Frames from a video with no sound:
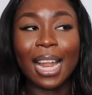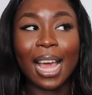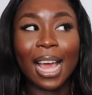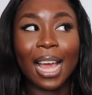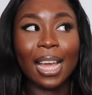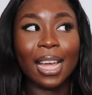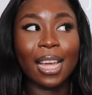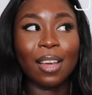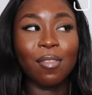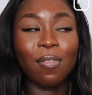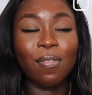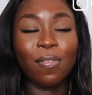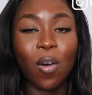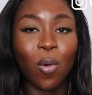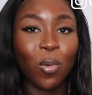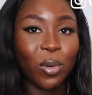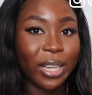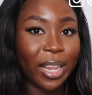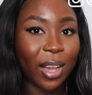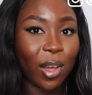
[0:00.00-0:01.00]
like
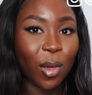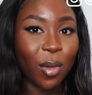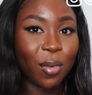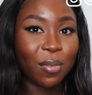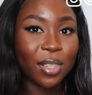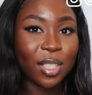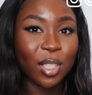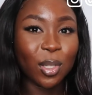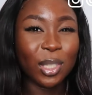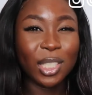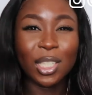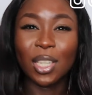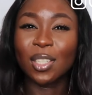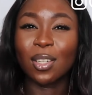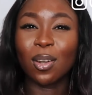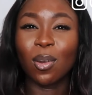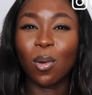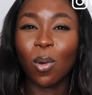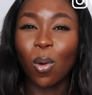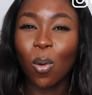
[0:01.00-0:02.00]
fold it over so it
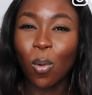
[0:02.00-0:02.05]
doesn't look